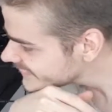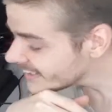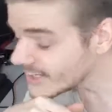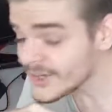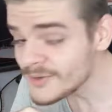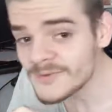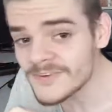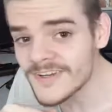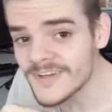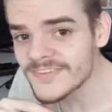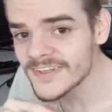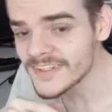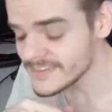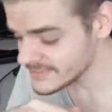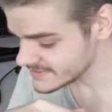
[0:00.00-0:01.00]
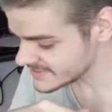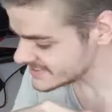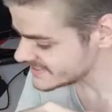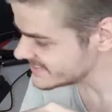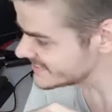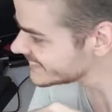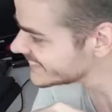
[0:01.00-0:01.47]
I'm alright,
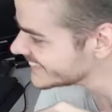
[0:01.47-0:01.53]
thanks.